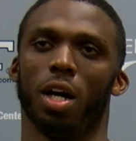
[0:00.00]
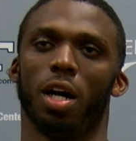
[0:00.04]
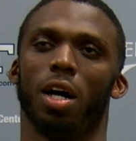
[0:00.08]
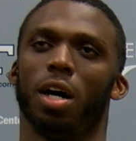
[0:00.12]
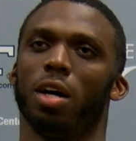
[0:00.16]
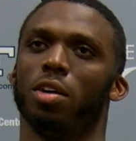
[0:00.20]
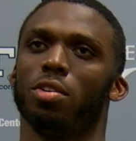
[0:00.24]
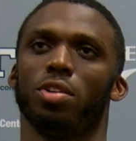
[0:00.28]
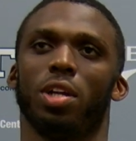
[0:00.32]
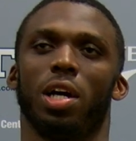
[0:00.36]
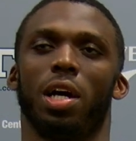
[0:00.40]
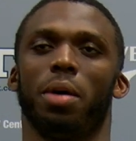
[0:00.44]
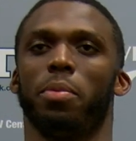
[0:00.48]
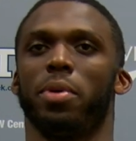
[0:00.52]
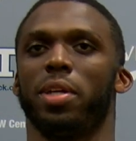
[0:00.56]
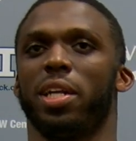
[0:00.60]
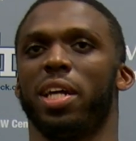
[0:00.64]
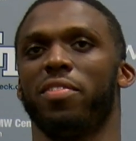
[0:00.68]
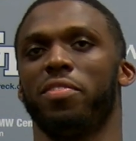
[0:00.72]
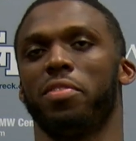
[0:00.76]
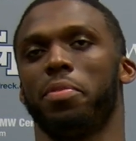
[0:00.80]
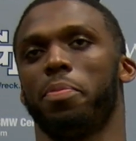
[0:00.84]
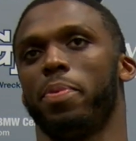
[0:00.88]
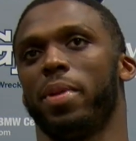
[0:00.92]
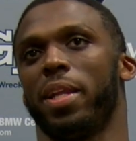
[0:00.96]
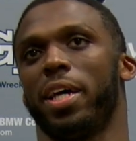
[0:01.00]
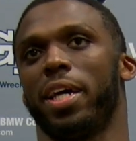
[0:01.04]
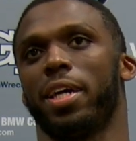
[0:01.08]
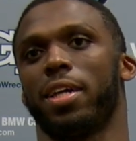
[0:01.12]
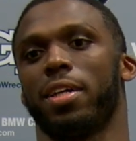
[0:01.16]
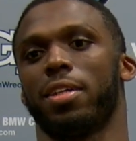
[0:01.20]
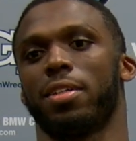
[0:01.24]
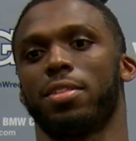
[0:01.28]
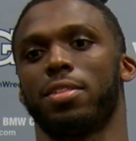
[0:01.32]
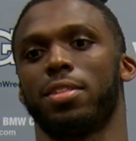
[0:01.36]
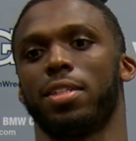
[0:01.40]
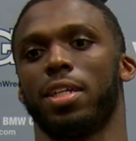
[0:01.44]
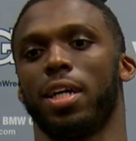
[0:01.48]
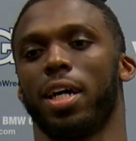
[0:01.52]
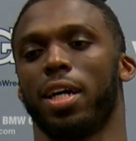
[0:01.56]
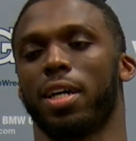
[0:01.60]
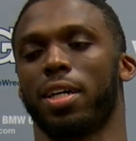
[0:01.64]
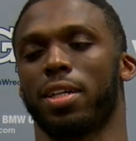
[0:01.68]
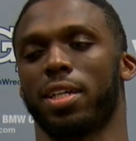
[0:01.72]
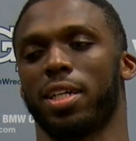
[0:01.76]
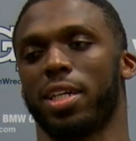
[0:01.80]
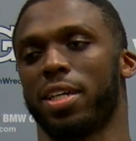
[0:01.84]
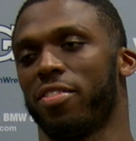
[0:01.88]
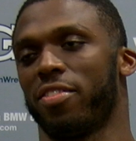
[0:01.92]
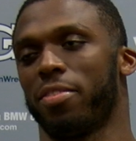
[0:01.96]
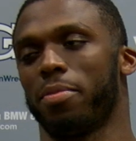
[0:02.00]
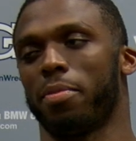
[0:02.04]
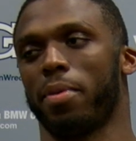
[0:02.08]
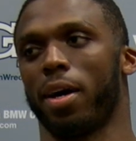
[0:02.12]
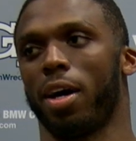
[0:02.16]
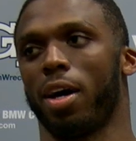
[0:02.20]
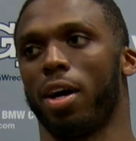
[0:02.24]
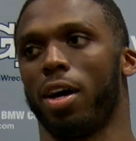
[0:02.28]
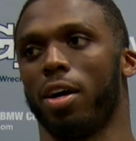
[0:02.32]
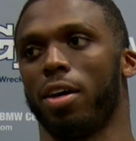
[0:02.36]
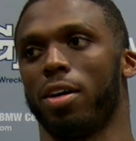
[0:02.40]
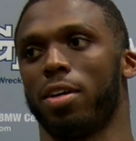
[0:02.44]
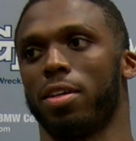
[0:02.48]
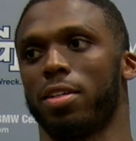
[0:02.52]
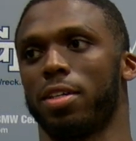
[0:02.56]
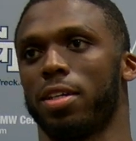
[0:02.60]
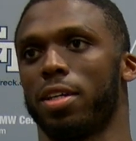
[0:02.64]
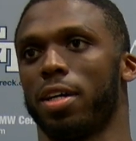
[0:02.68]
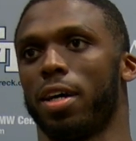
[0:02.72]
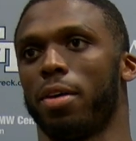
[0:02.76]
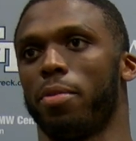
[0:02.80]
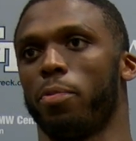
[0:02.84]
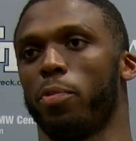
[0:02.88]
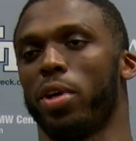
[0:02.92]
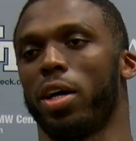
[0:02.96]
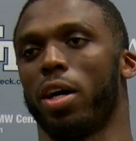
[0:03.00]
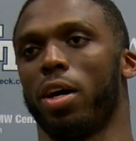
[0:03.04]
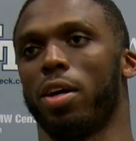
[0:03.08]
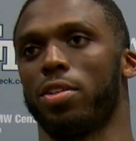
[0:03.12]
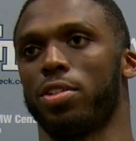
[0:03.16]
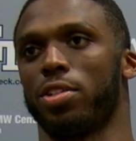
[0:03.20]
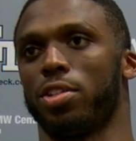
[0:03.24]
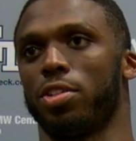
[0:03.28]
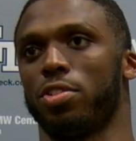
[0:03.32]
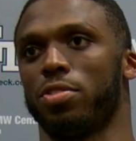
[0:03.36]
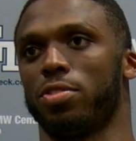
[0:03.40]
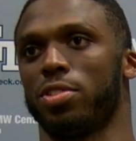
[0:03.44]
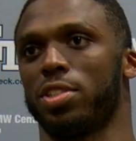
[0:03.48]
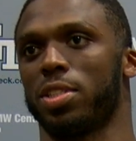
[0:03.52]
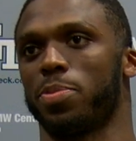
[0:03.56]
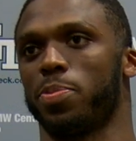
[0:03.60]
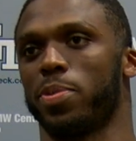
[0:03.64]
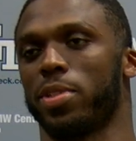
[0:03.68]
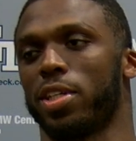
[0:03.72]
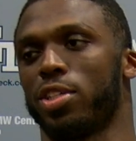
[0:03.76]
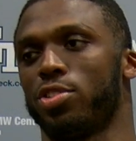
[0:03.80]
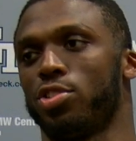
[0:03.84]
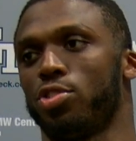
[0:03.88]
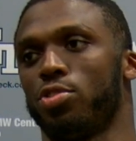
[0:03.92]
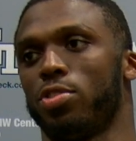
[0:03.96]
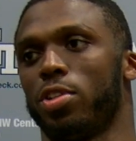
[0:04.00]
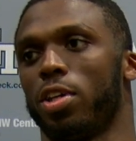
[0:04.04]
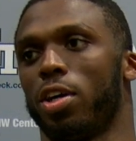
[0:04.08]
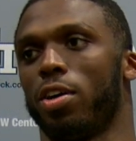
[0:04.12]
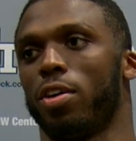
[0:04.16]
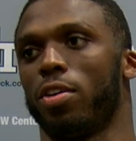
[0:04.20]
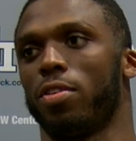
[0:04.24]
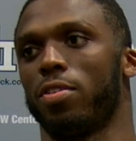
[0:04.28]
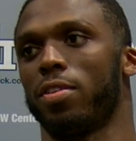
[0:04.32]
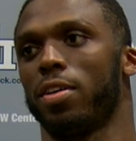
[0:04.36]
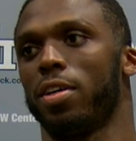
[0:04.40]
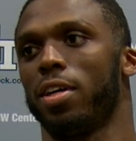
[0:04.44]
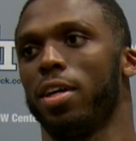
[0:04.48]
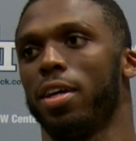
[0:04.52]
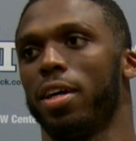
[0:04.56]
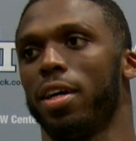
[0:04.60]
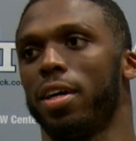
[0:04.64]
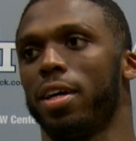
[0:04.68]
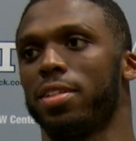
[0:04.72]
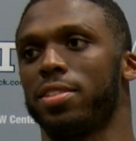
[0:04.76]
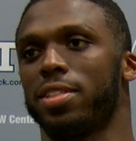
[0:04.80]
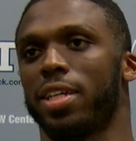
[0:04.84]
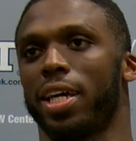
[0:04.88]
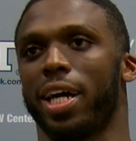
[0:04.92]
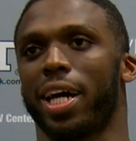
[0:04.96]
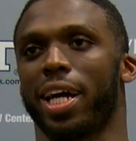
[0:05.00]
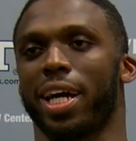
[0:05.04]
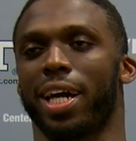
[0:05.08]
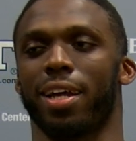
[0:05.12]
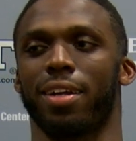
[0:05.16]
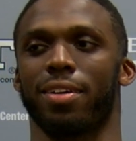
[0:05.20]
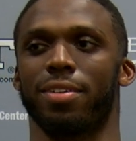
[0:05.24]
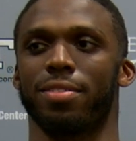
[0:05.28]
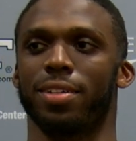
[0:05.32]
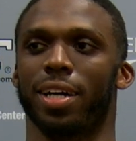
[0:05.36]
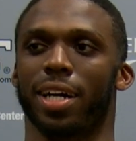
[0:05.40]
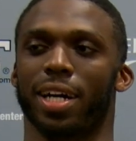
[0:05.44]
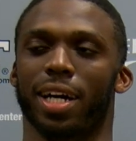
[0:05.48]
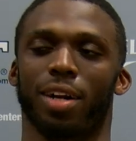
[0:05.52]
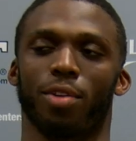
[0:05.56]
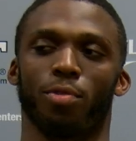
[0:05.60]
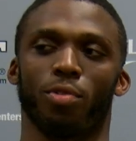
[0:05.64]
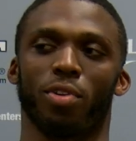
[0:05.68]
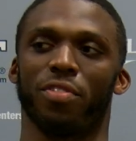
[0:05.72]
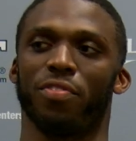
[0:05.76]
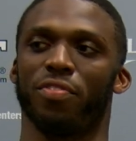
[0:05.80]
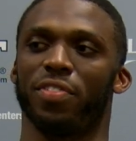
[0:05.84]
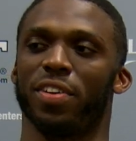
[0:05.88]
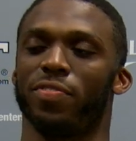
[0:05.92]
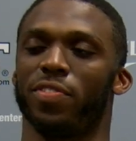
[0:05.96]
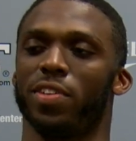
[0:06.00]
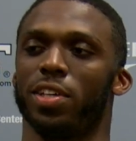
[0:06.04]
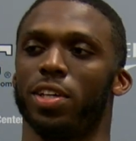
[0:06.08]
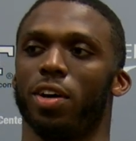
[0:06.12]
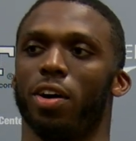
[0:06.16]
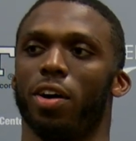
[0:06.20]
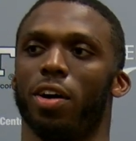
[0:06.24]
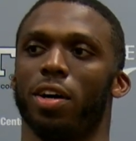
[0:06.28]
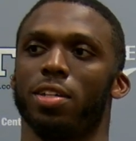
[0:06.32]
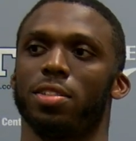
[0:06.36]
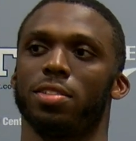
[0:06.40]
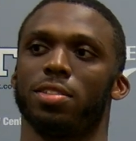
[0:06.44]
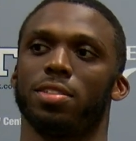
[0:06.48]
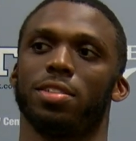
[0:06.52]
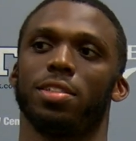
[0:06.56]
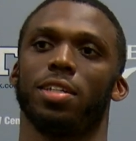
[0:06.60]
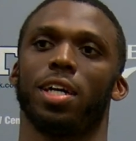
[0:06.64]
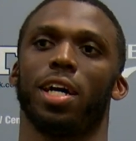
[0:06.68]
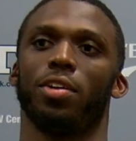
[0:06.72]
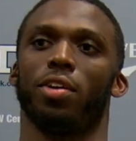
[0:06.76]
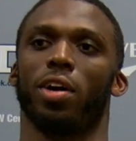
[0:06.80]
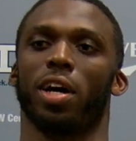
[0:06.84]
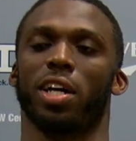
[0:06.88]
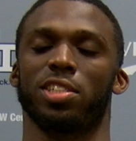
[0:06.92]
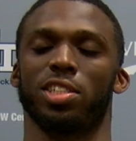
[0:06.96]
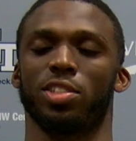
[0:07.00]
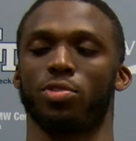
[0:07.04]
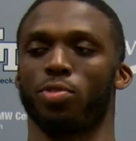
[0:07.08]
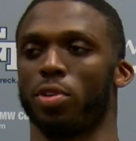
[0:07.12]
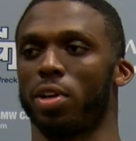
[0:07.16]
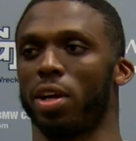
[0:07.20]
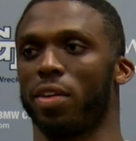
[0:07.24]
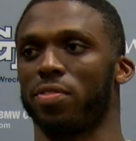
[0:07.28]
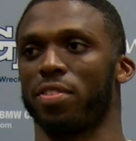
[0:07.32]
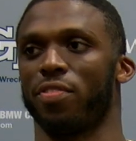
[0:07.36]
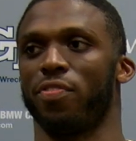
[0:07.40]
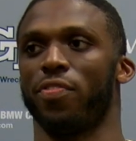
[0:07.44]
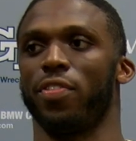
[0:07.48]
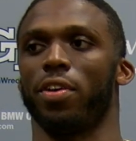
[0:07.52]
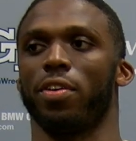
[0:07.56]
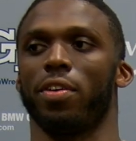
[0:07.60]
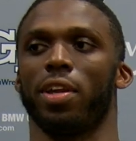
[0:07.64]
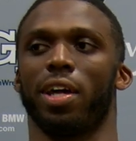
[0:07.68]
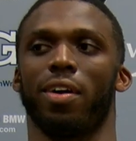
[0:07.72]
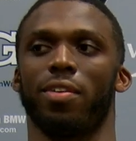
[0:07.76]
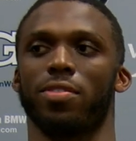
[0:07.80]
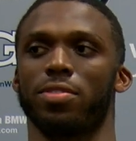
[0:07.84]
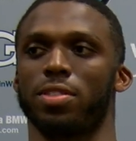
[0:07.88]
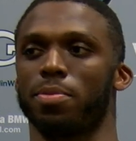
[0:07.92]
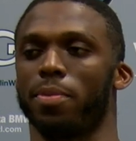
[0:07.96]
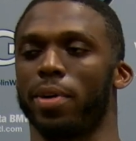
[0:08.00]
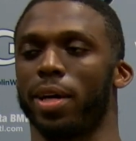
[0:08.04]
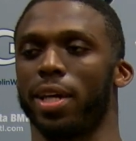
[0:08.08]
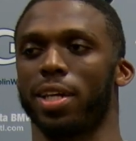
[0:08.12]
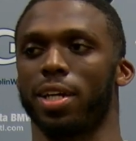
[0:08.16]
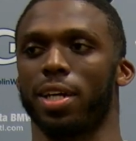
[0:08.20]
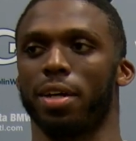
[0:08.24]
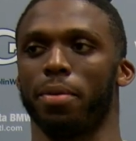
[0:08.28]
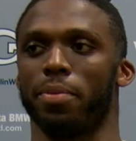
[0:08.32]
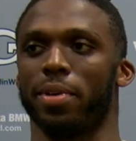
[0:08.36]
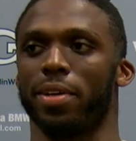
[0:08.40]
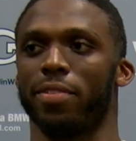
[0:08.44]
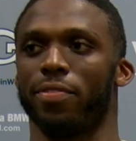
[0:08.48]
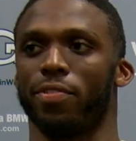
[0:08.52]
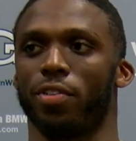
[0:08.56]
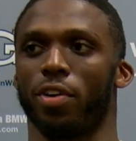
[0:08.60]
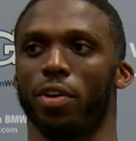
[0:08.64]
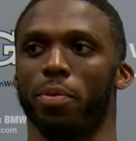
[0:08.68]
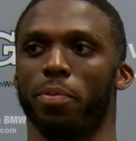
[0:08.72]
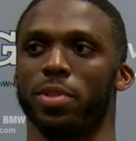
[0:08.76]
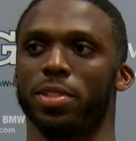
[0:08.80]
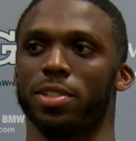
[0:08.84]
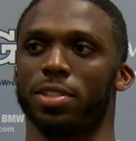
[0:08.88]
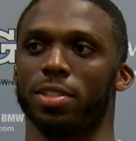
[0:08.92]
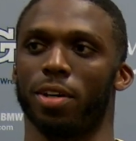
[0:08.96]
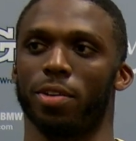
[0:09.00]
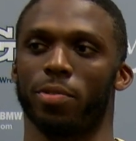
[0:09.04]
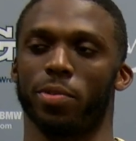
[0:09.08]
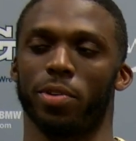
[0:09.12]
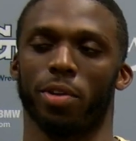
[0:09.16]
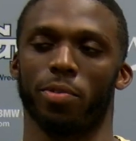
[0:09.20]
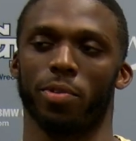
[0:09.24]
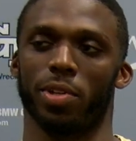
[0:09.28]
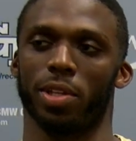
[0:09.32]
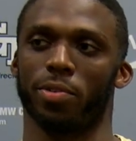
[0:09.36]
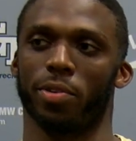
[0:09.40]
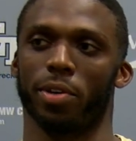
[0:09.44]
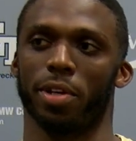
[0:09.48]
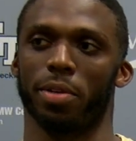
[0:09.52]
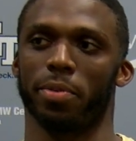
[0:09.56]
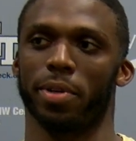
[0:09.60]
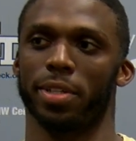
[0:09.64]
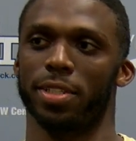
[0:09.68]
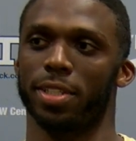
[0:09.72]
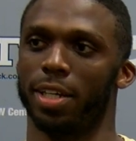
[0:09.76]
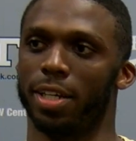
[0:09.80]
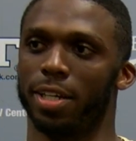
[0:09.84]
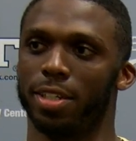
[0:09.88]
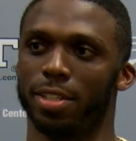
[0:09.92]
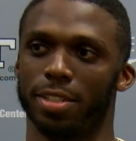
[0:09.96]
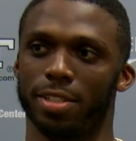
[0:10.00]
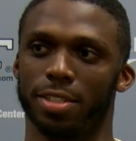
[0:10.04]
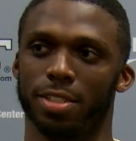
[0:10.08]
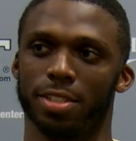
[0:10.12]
Oh, no, I mean, every play I give it my all. We all do, just because, you know, say I gotta run 50 yards, I'm not gonna just run off the field and have somebody come in for me, so we don't really worry about that.